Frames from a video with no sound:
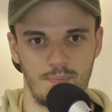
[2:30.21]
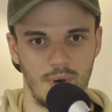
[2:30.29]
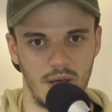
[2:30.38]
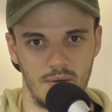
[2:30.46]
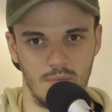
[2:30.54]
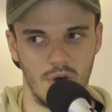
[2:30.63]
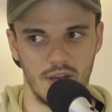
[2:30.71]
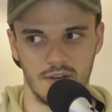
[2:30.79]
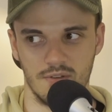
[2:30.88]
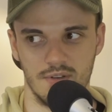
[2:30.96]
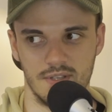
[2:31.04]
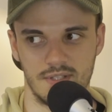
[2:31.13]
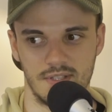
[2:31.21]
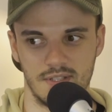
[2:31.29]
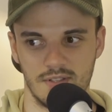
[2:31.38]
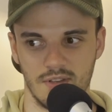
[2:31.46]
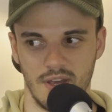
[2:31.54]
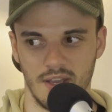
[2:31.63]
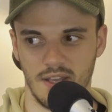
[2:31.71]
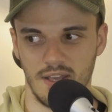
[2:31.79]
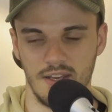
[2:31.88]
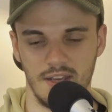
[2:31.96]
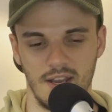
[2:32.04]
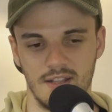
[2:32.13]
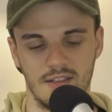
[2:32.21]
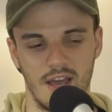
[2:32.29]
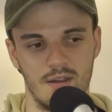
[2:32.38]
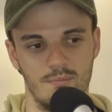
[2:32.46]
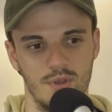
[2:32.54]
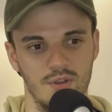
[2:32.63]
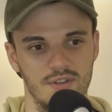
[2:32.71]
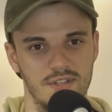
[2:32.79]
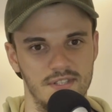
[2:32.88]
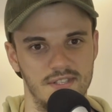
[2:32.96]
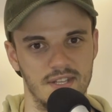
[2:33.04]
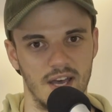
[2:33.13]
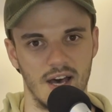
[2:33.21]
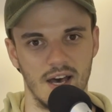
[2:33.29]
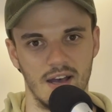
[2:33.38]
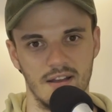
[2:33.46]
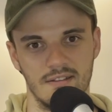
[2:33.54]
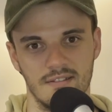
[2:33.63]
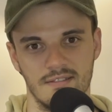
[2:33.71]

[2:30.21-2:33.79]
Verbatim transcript: But my goodness, it's like he hit that immunity star